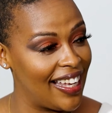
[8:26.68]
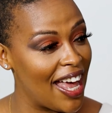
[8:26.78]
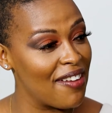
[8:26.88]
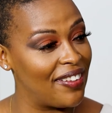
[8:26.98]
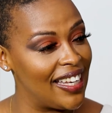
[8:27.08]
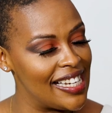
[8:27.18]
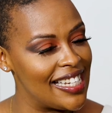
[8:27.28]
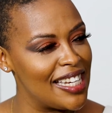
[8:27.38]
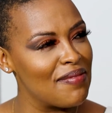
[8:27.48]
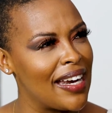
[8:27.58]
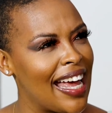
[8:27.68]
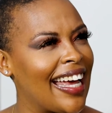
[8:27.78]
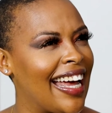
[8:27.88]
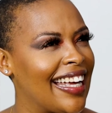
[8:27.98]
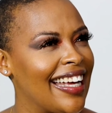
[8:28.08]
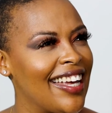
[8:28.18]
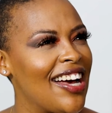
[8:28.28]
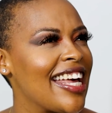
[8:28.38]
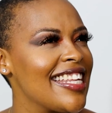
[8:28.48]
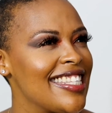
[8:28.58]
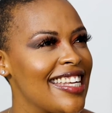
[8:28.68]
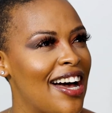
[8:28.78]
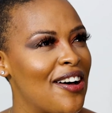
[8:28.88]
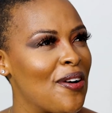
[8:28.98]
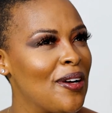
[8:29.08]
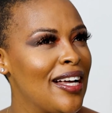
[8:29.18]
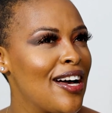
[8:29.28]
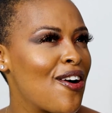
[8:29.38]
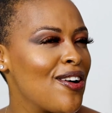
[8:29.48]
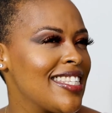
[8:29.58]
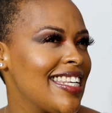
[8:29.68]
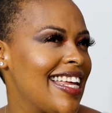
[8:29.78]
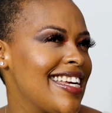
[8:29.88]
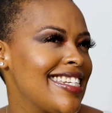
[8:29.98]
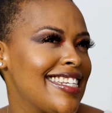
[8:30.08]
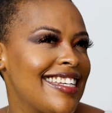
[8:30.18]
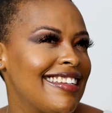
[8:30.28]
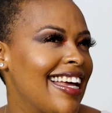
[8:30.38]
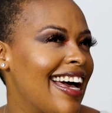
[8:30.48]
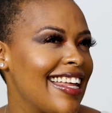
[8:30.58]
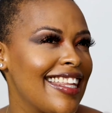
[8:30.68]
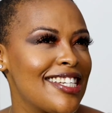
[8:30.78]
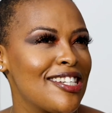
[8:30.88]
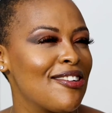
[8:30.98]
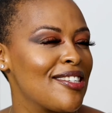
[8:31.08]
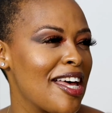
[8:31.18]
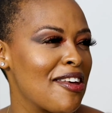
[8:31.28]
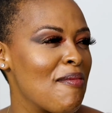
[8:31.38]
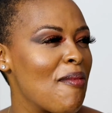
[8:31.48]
Heavy indeed. But I can see how consolation, Yana, that she looks like your